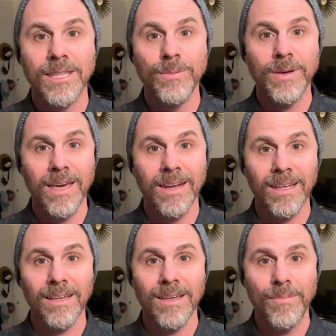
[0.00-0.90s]
the
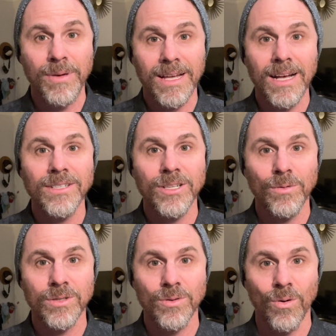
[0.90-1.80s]
beginning, because there
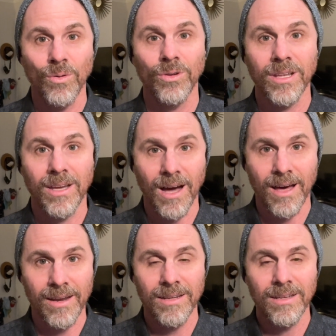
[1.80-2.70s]
was only
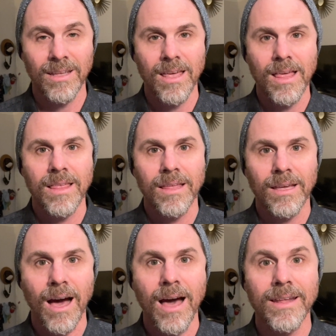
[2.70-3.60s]
God,
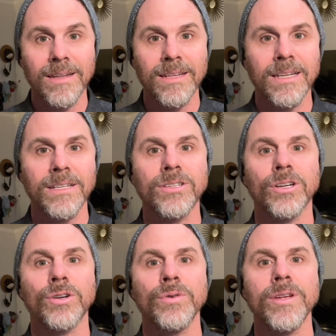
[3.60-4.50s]
God needed to
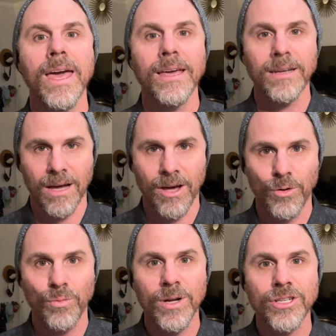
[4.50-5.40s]
create an
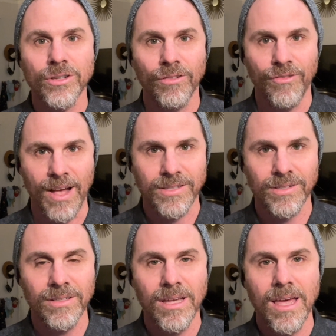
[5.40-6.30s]
original
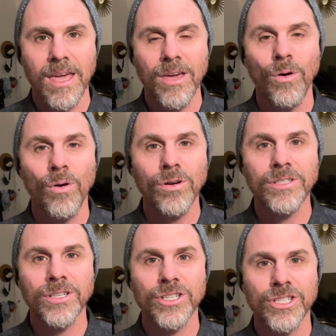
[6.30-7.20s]
vessel in order
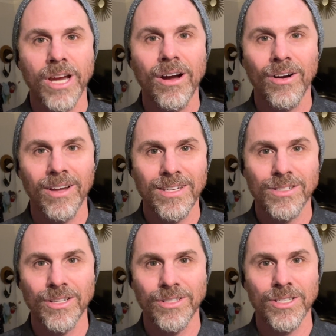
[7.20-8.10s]
to share his
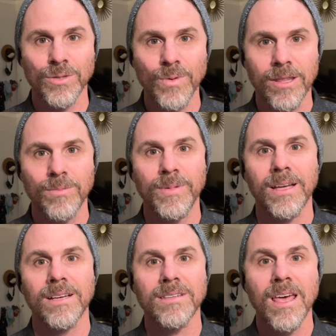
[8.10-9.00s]
goodness with,
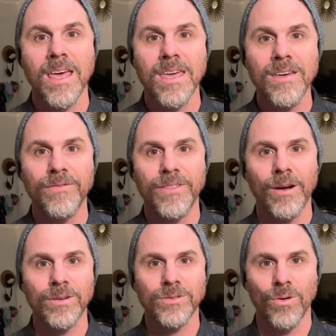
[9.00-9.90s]
because if
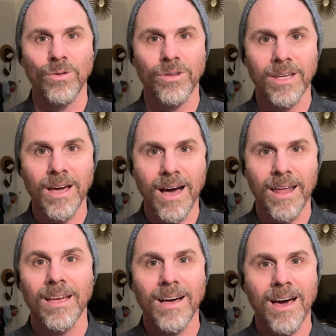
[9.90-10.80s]
there is only
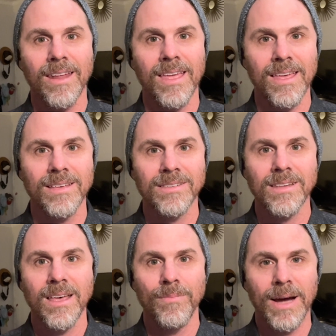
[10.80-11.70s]
God, God is
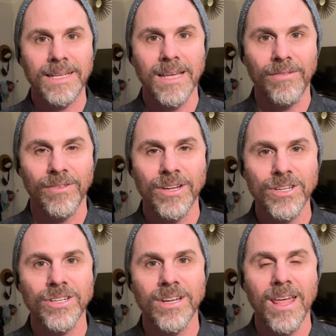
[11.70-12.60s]
by
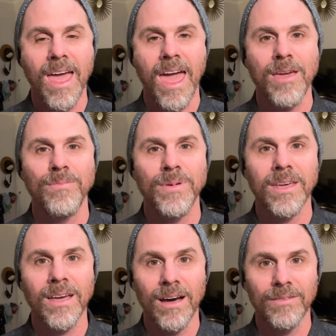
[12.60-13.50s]
definition a
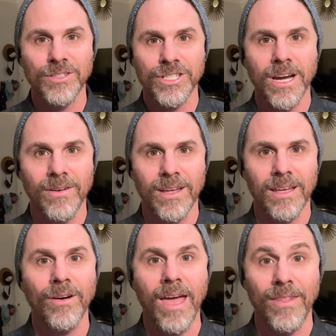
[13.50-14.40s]
being of
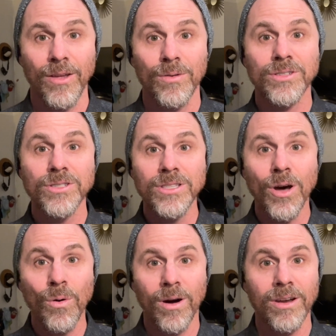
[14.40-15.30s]
sharing, and there is
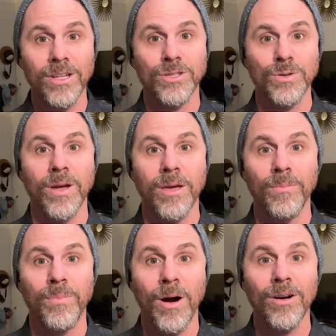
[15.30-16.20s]
no one to
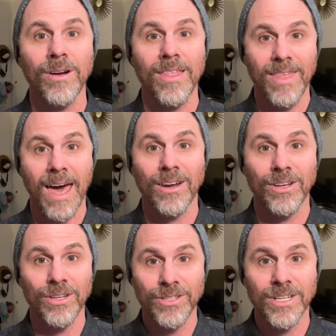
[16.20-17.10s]
impart that
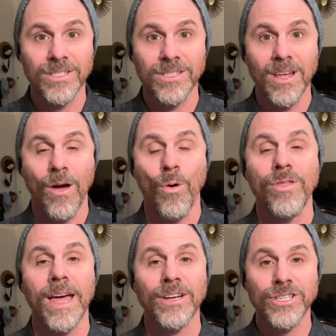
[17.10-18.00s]
goodness or
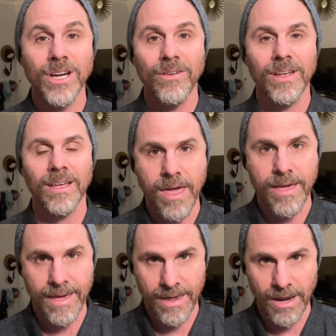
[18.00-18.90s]
that sharing.
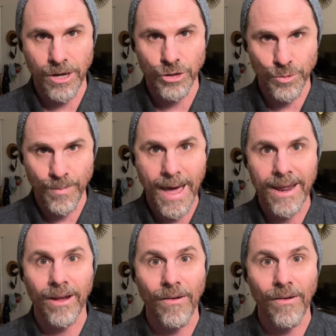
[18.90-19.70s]
In a dramatic